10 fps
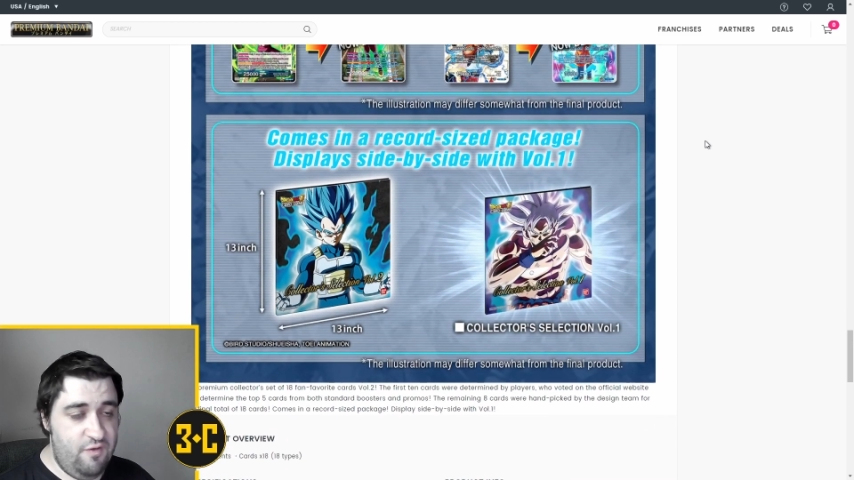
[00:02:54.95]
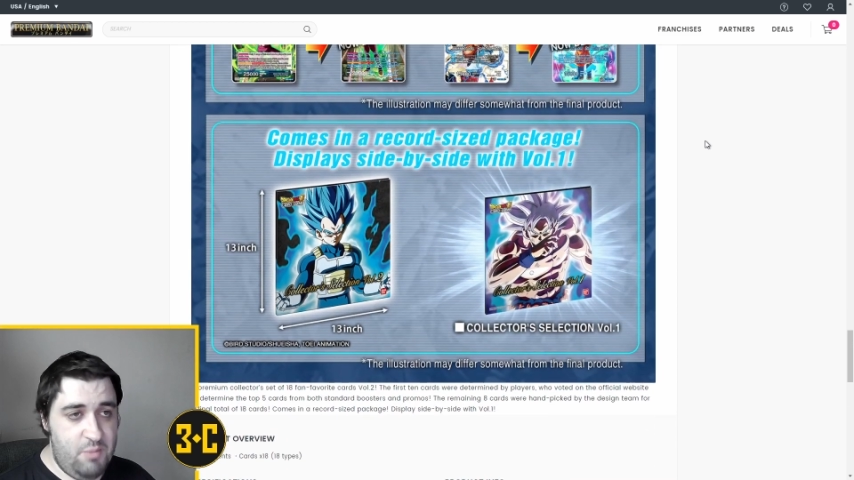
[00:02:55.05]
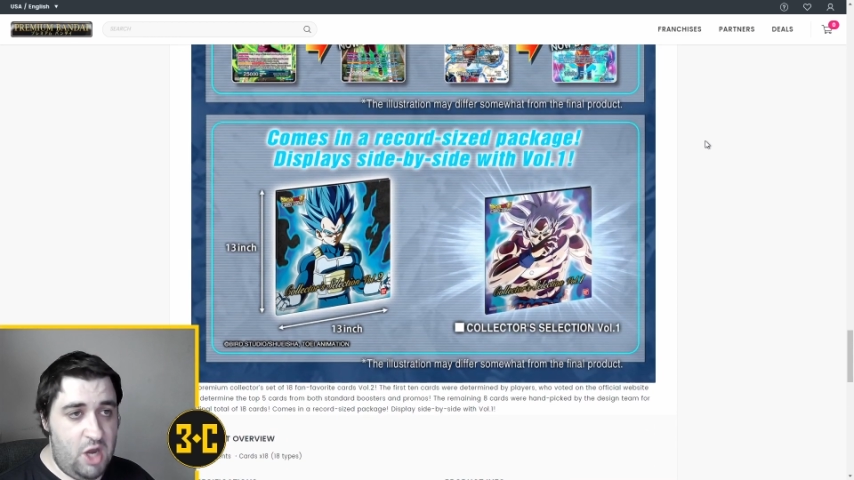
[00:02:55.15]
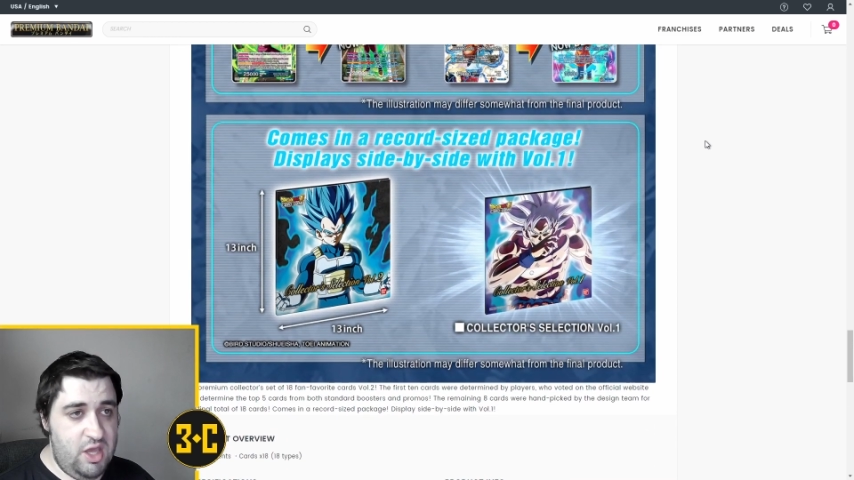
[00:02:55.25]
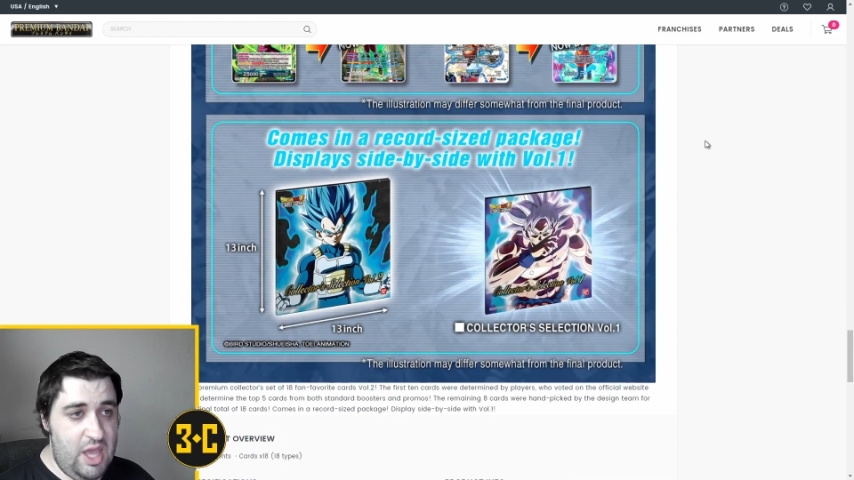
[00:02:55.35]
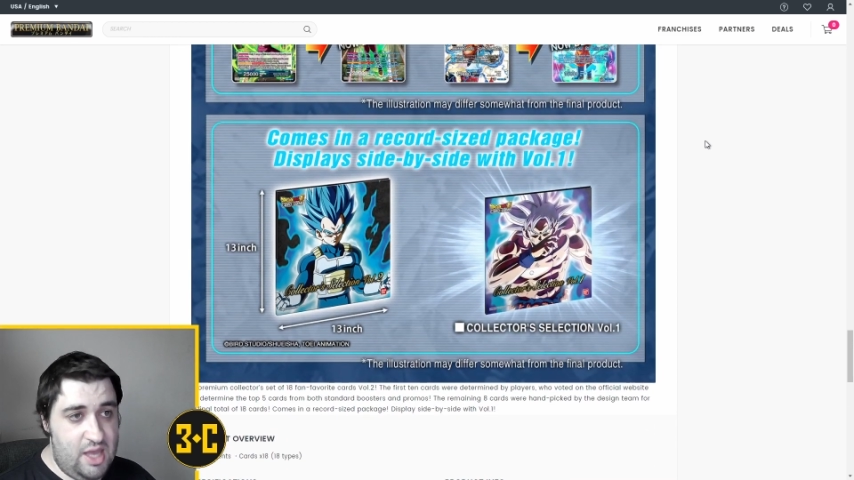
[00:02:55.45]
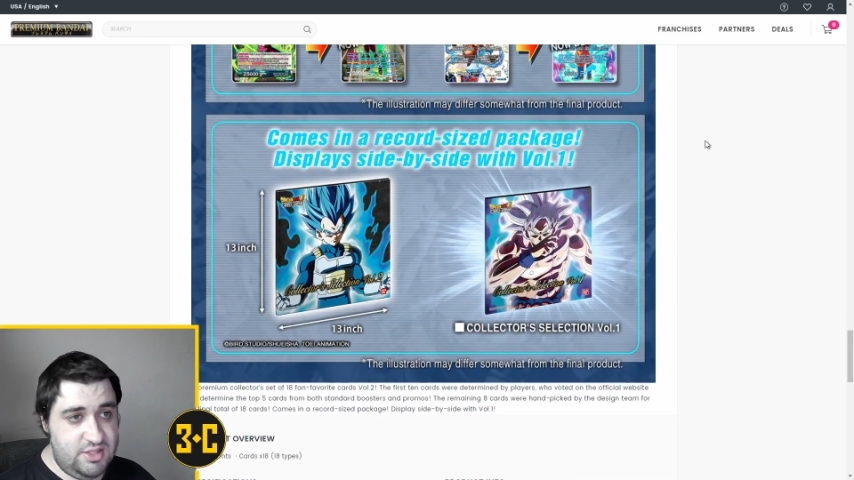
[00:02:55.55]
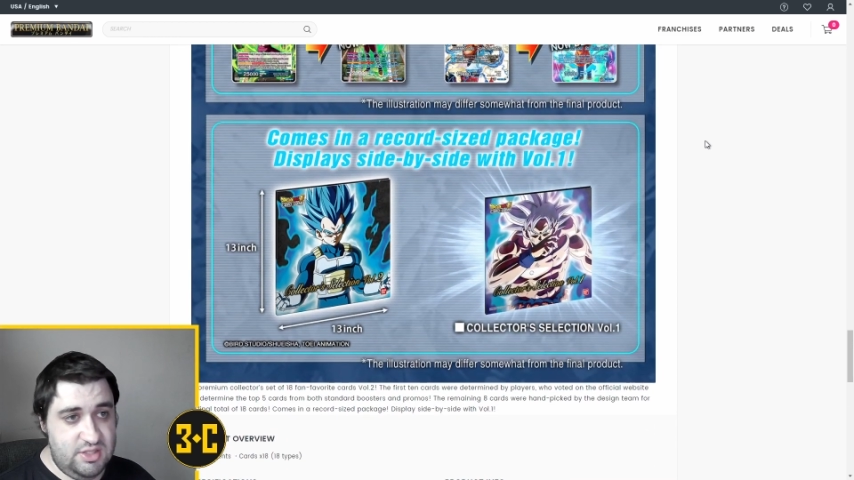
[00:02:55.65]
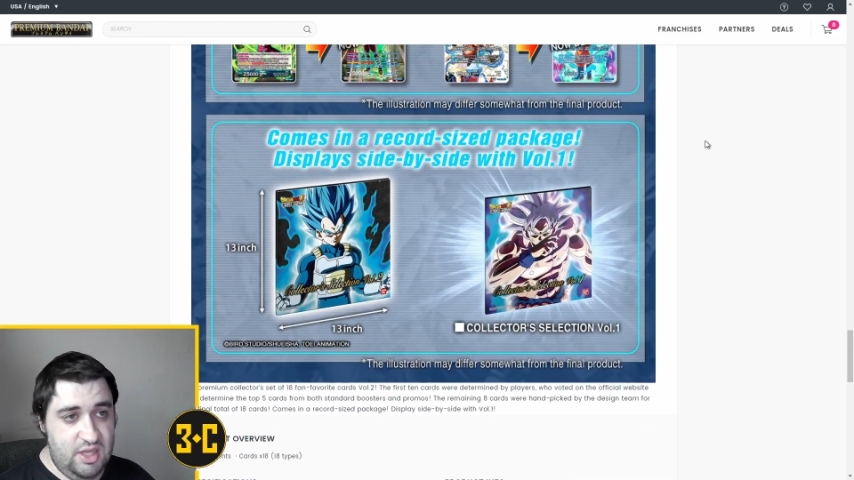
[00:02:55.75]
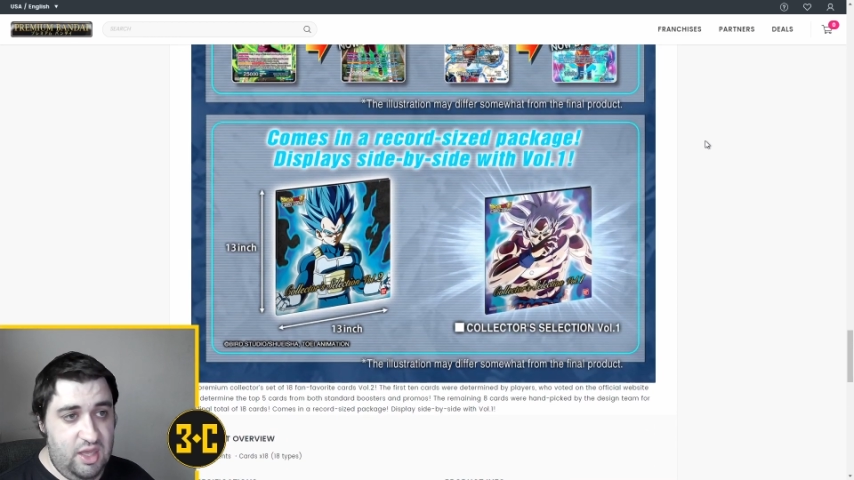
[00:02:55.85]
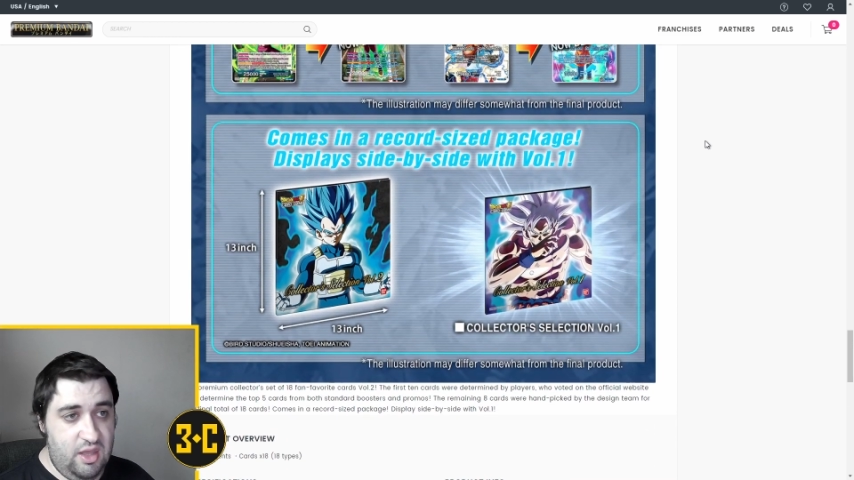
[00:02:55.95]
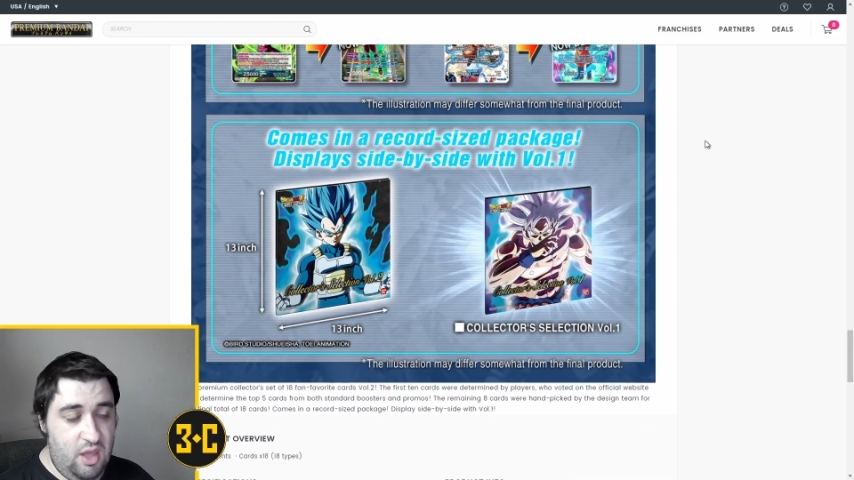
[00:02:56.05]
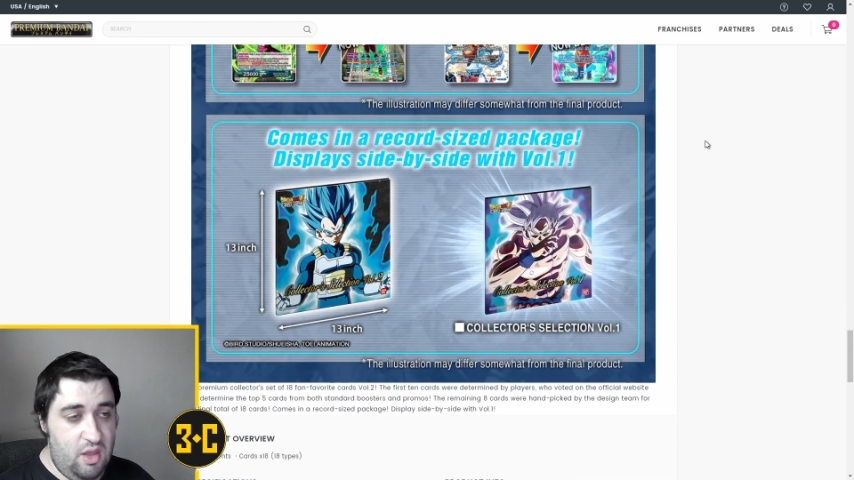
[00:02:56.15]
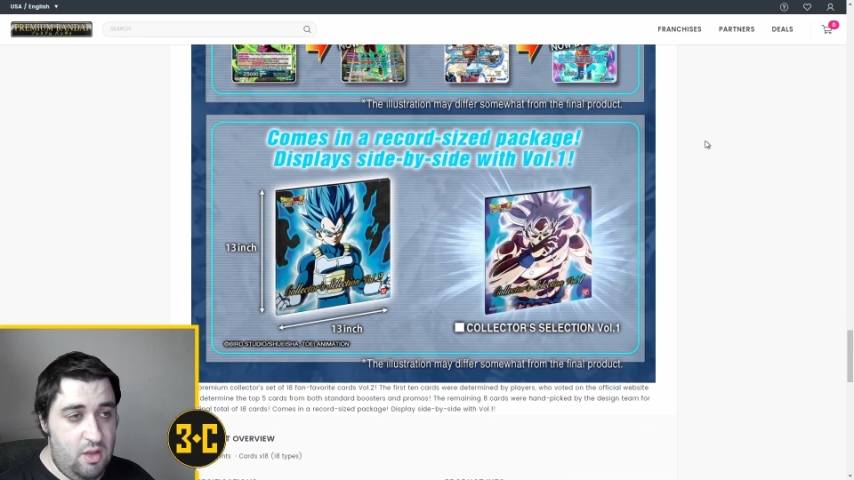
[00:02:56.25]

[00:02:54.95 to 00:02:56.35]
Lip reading: for money as the